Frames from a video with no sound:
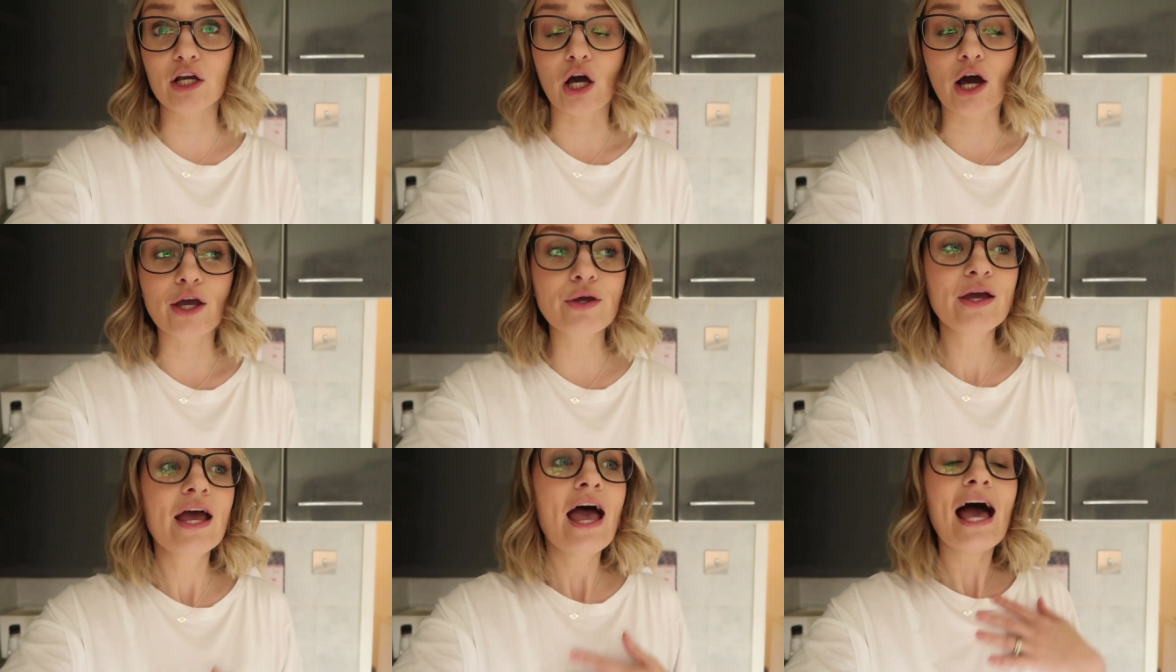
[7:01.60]
it a go
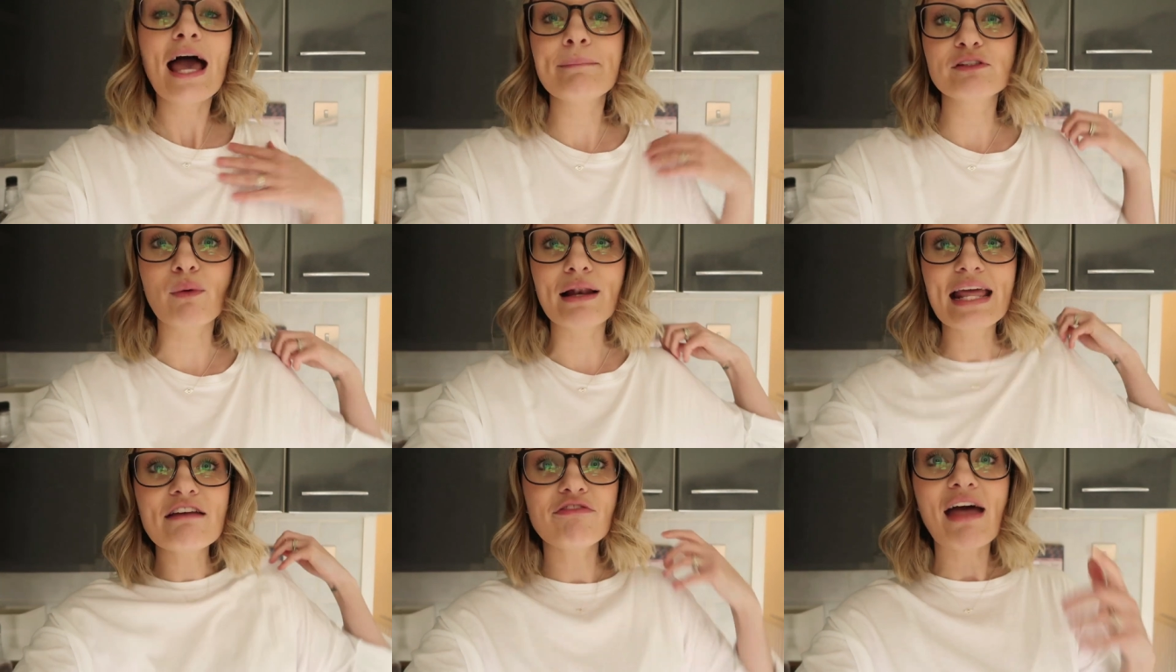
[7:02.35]
and um, so
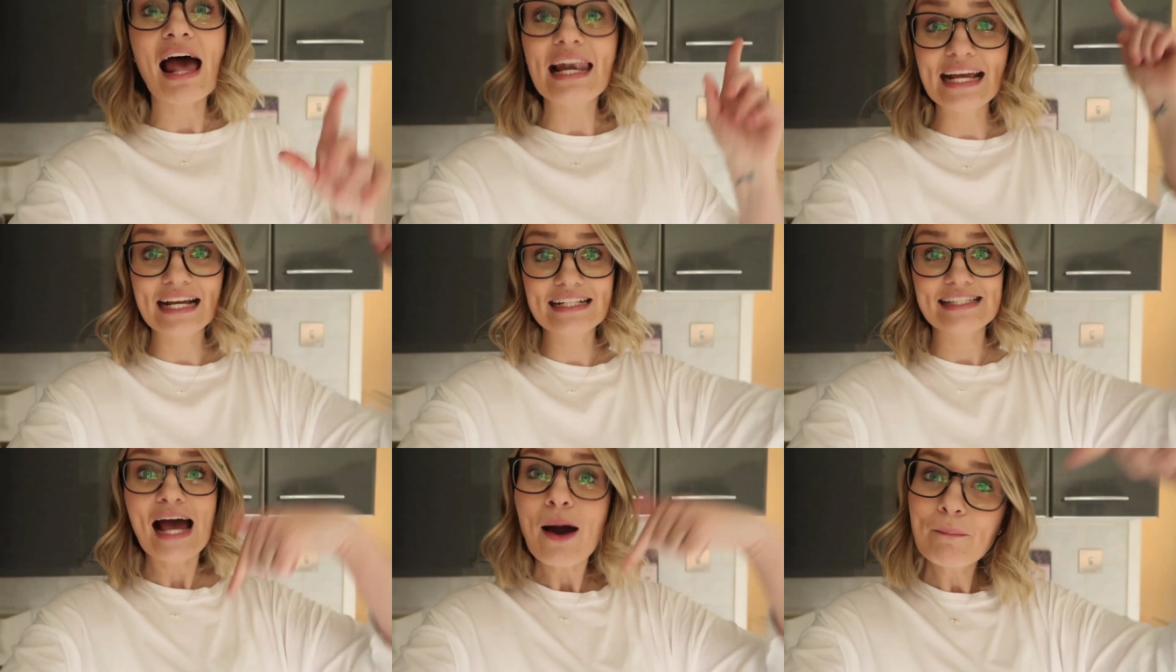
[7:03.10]
I'll leave that link
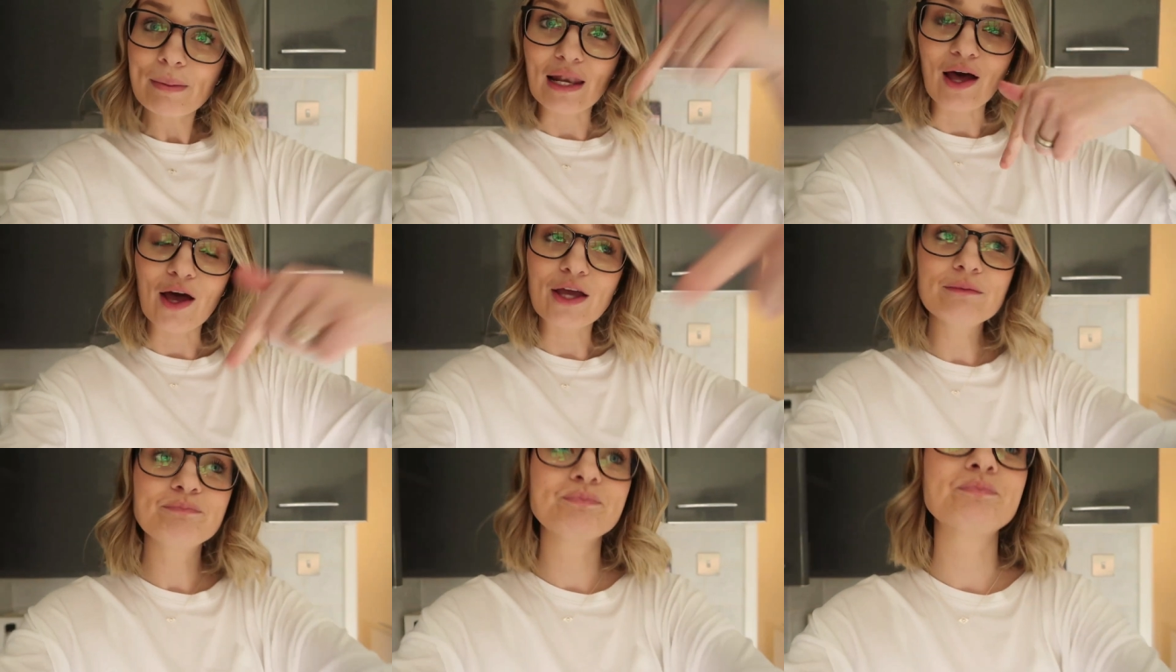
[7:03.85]
down
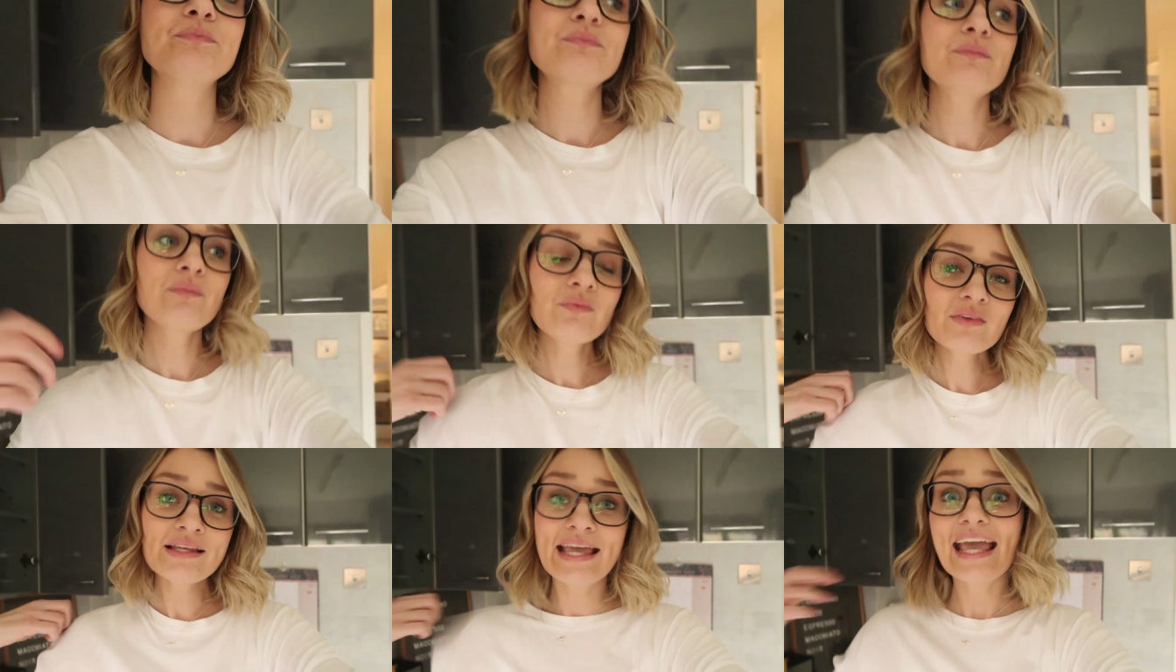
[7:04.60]
below
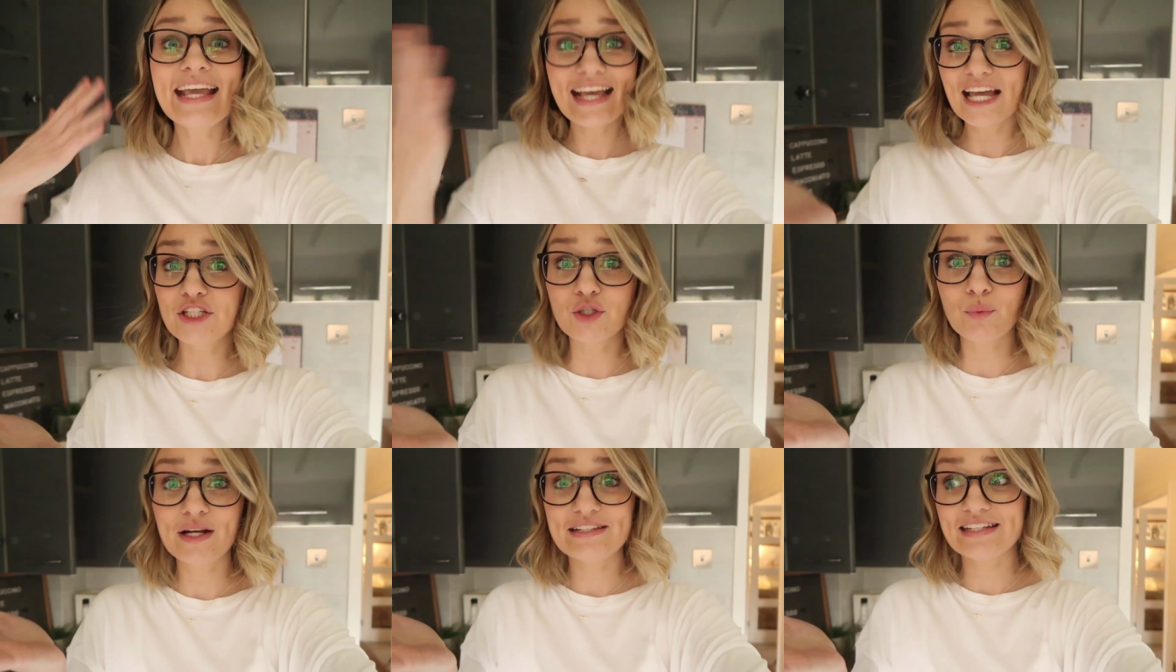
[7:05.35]
in case
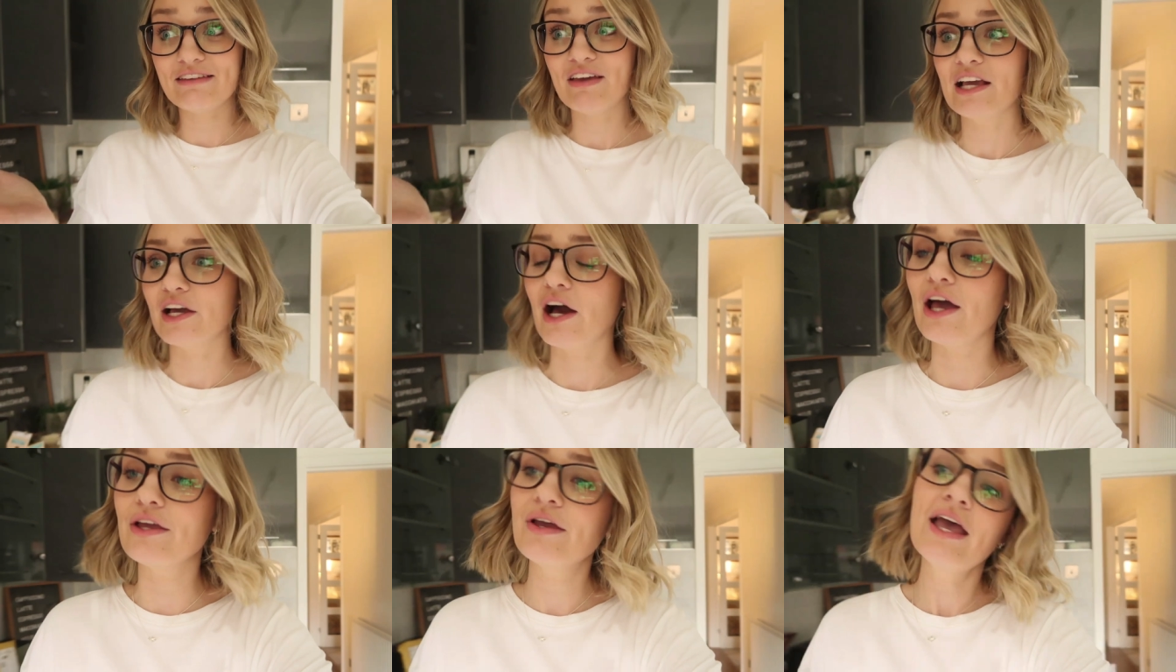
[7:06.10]
you wanted to give it a
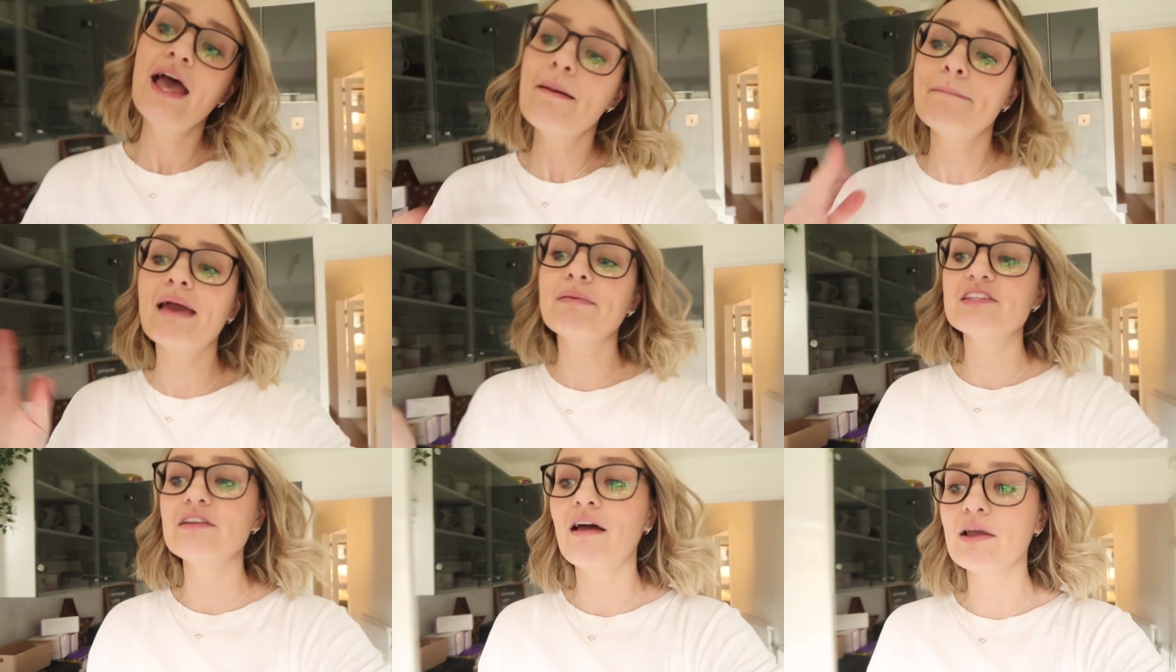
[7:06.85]
go.
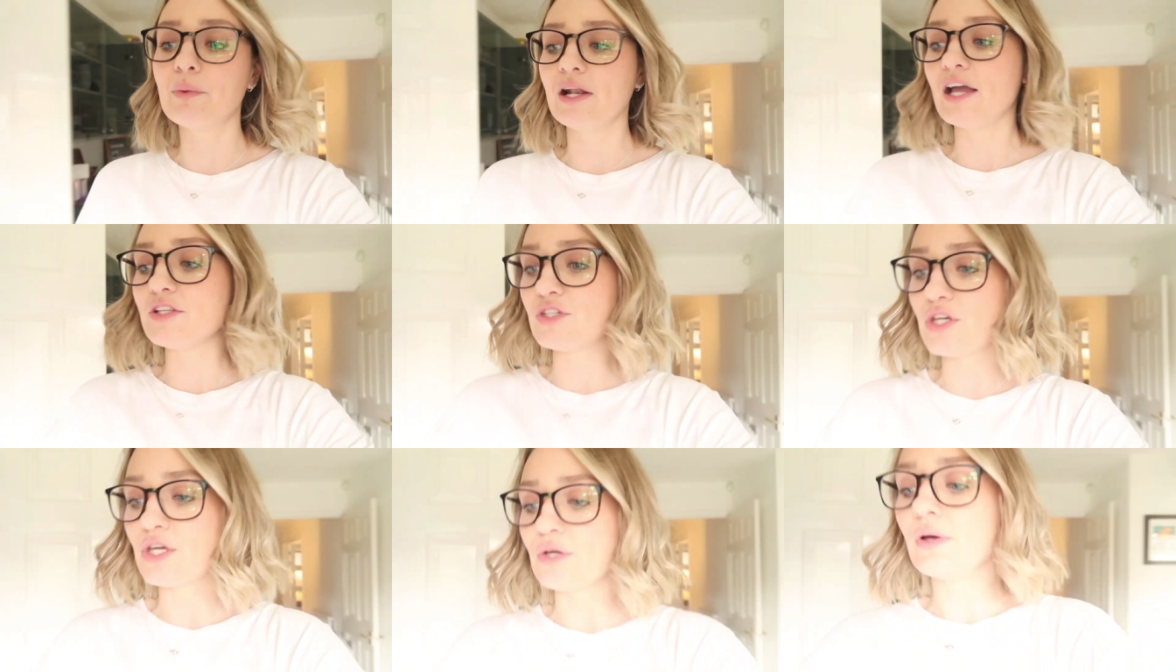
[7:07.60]
Maybe tonight when I
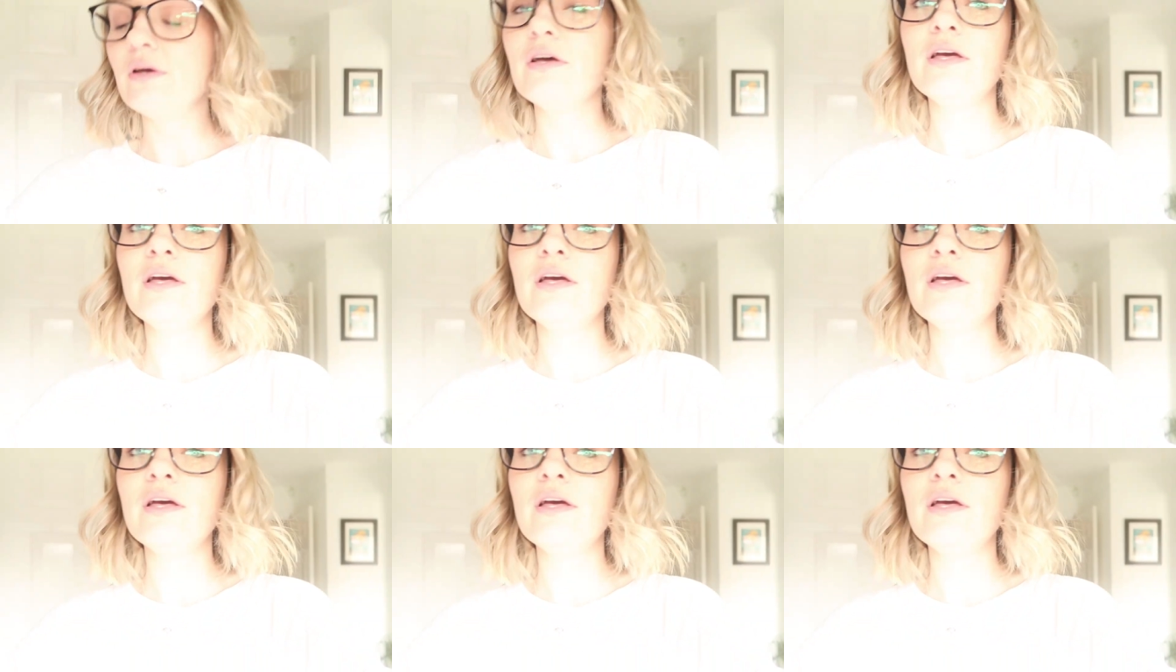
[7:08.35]
do